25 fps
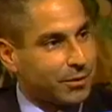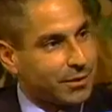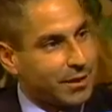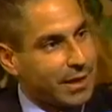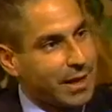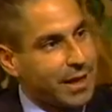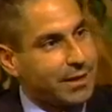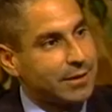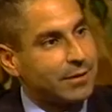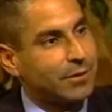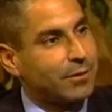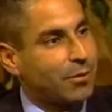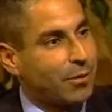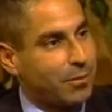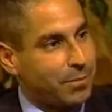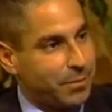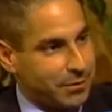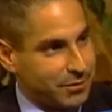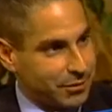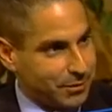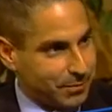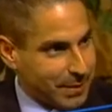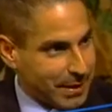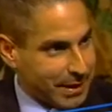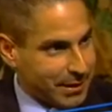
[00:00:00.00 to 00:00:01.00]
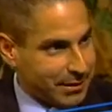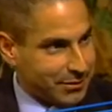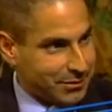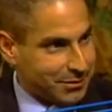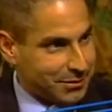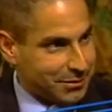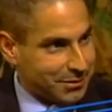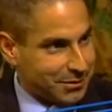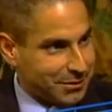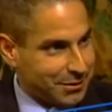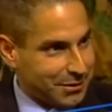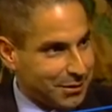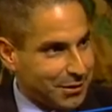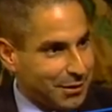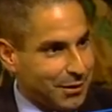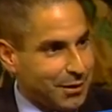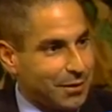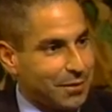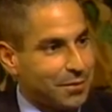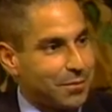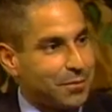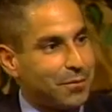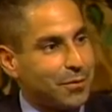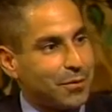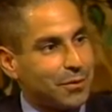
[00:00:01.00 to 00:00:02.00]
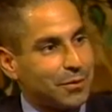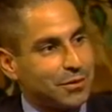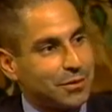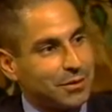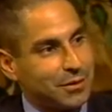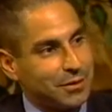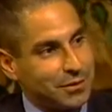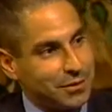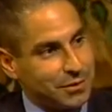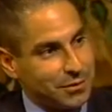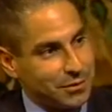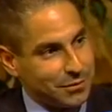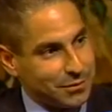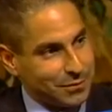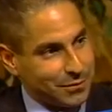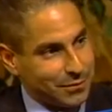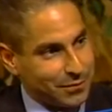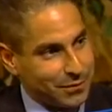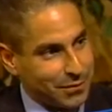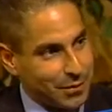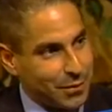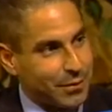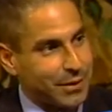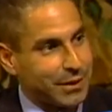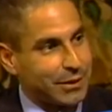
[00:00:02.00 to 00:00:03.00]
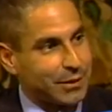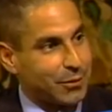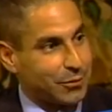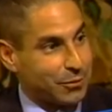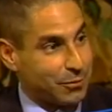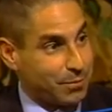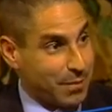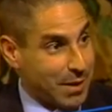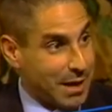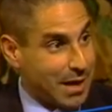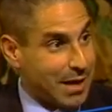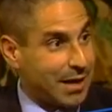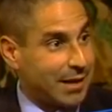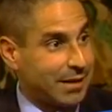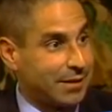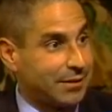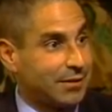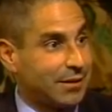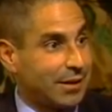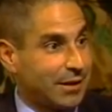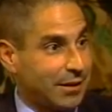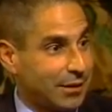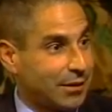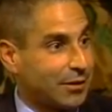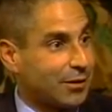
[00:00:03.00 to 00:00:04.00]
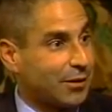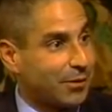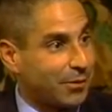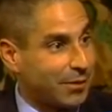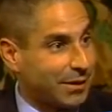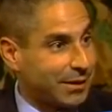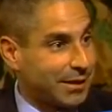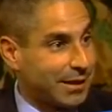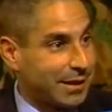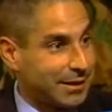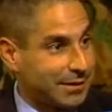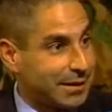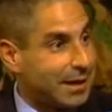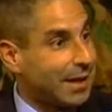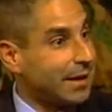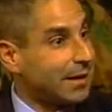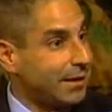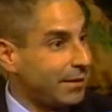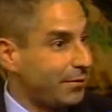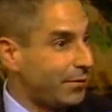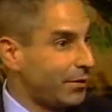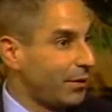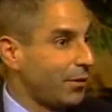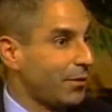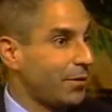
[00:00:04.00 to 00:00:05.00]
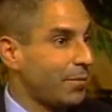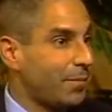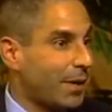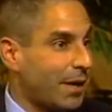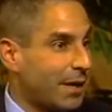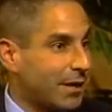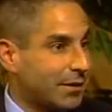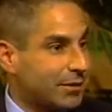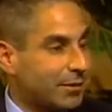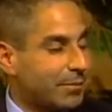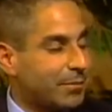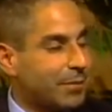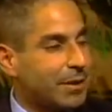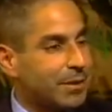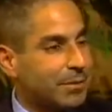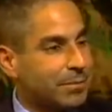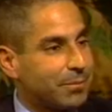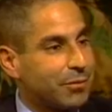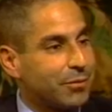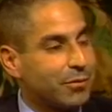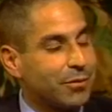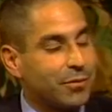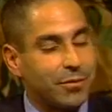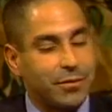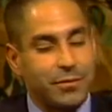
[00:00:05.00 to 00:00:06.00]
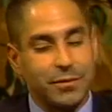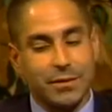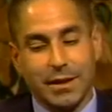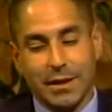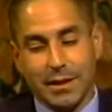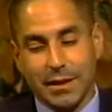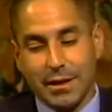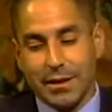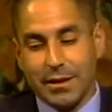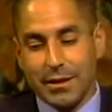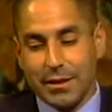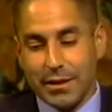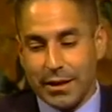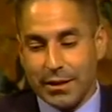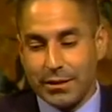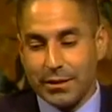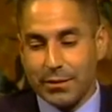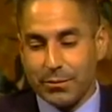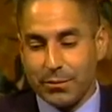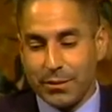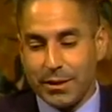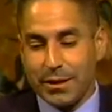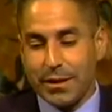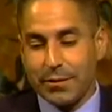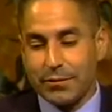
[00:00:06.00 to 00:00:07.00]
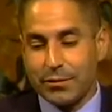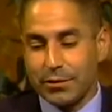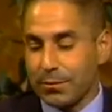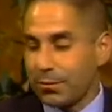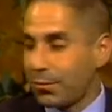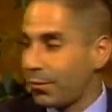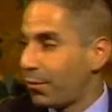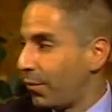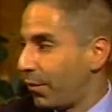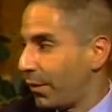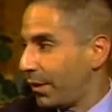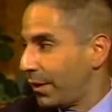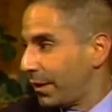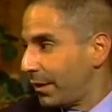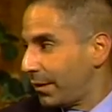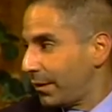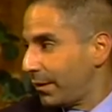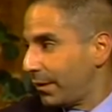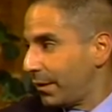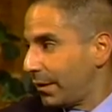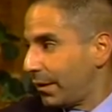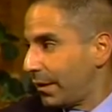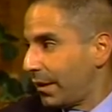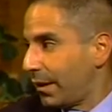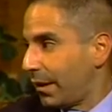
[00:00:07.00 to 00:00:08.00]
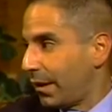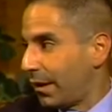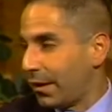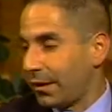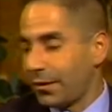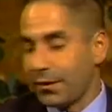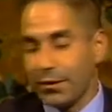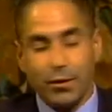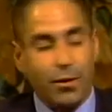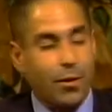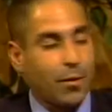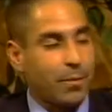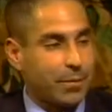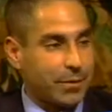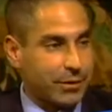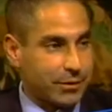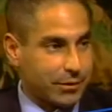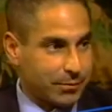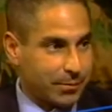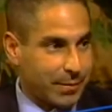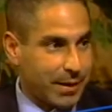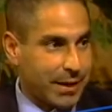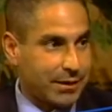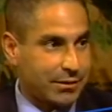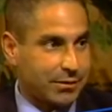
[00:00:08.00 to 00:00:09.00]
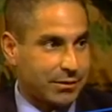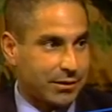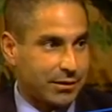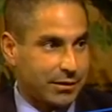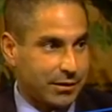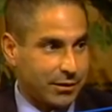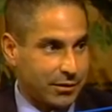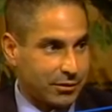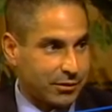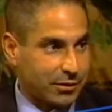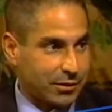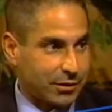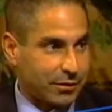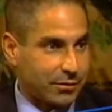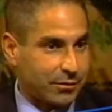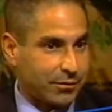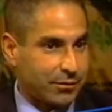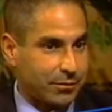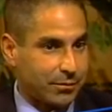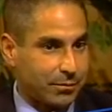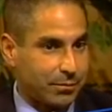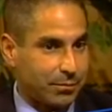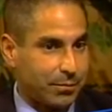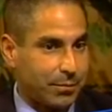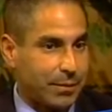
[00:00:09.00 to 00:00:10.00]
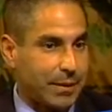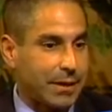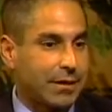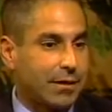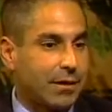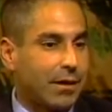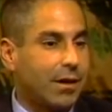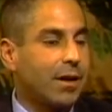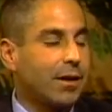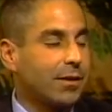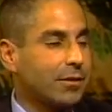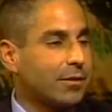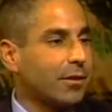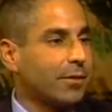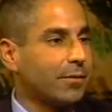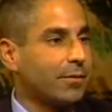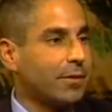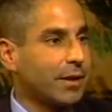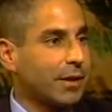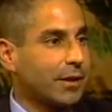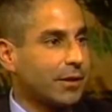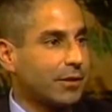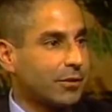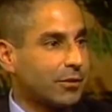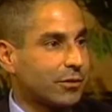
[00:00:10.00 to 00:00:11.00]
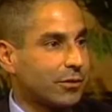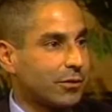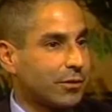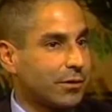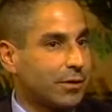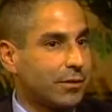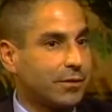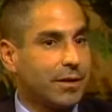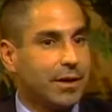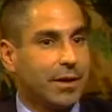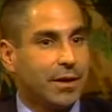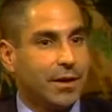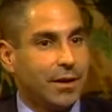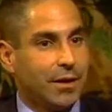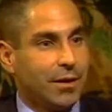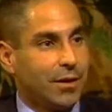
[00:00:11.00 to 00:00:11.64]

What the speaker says: protect our open space versus floating those bonds and incurring that debt. Even though the bonds have been approved, I think we have supported the open space initiatives because of the concern of